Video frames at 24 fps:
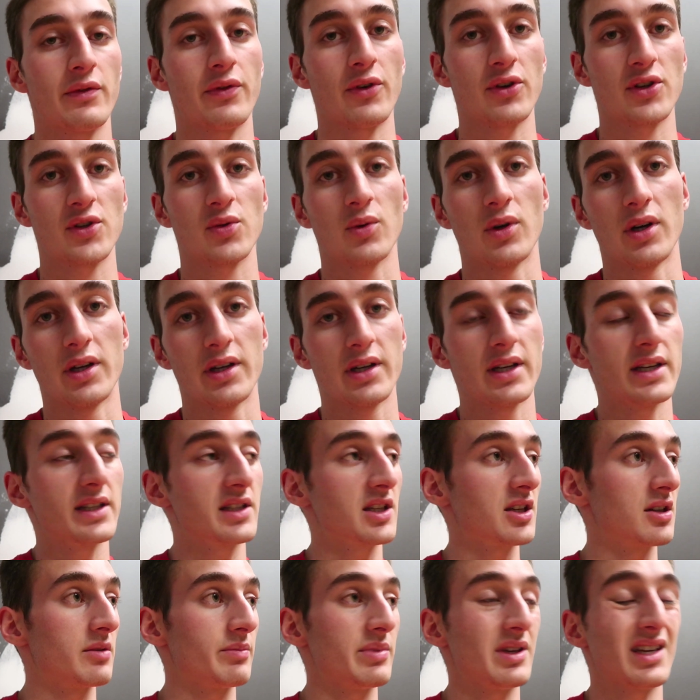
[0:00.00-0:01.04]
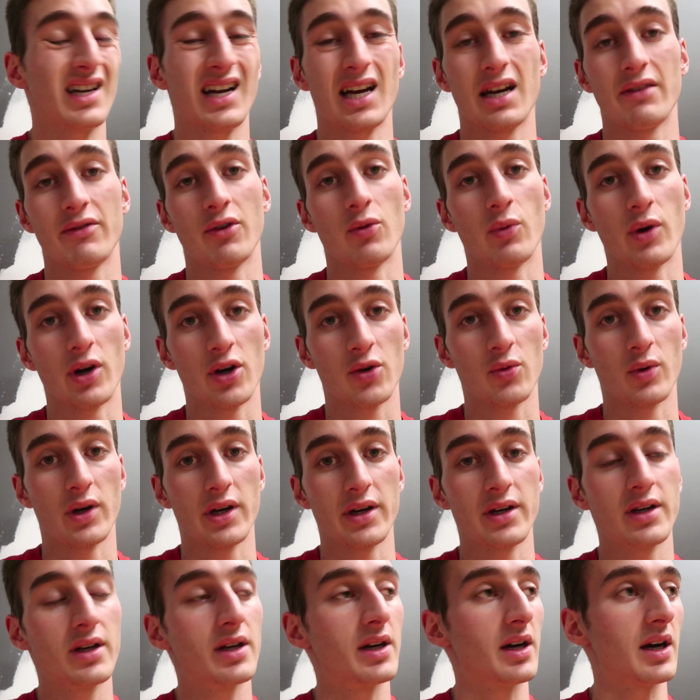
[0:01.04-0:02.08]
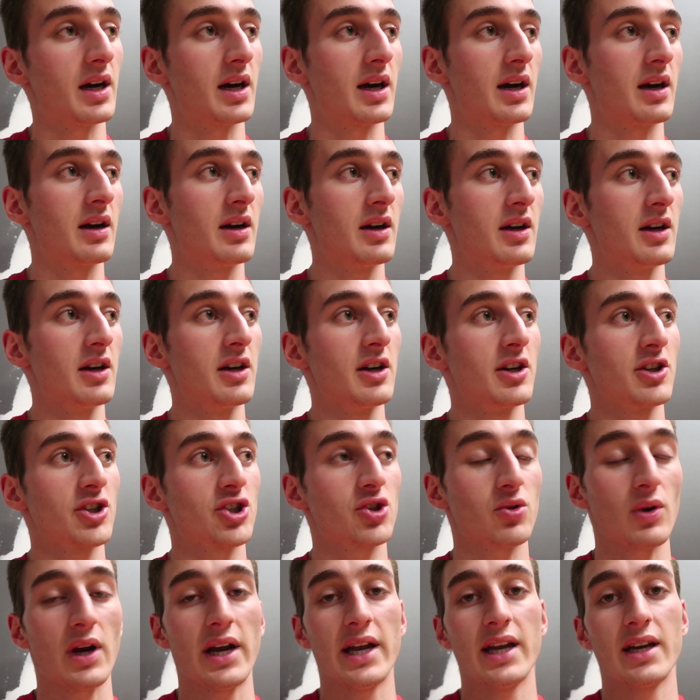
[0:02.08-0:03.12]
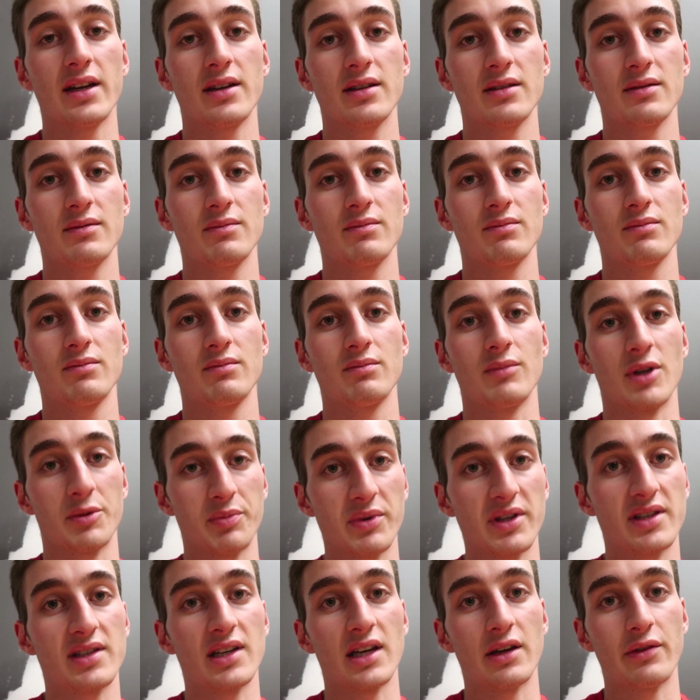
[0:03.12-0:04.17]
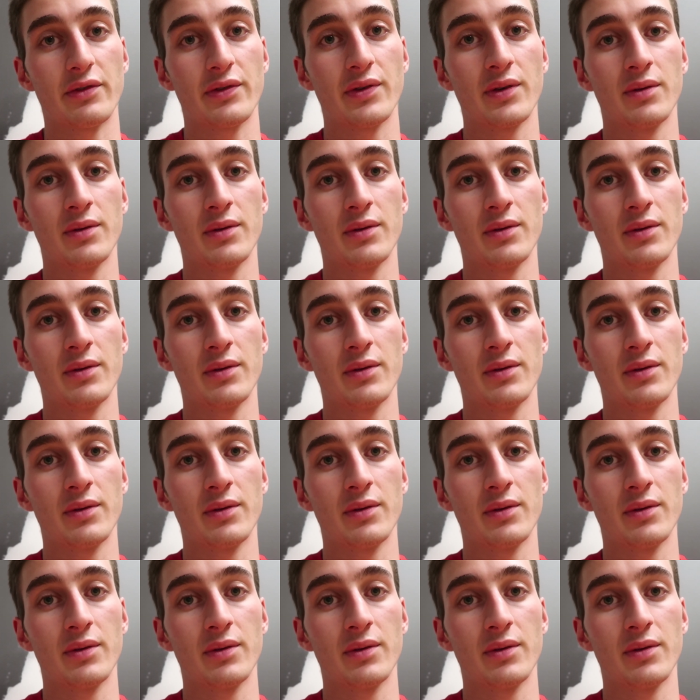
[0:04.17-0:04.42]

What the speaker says: First one is gonna be kind of a weird one. Try it, but be safe.